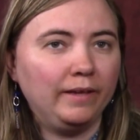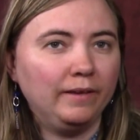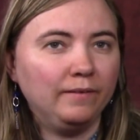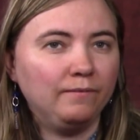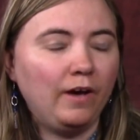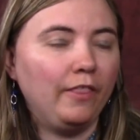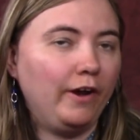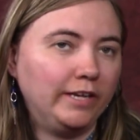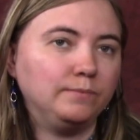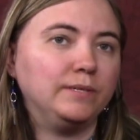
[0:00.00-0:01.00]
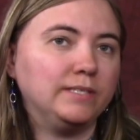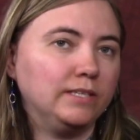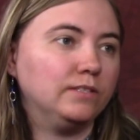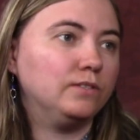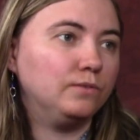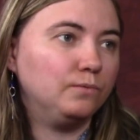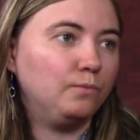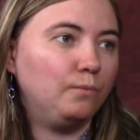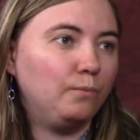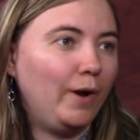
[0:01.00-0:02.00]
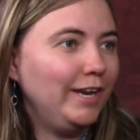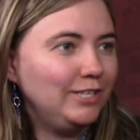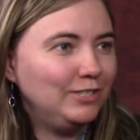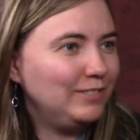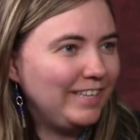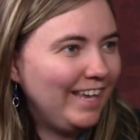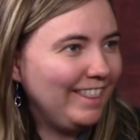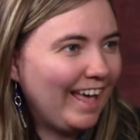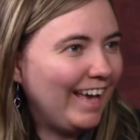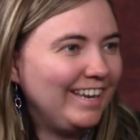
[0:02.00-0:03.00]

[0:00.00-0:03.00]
father asked me since, why did you say that?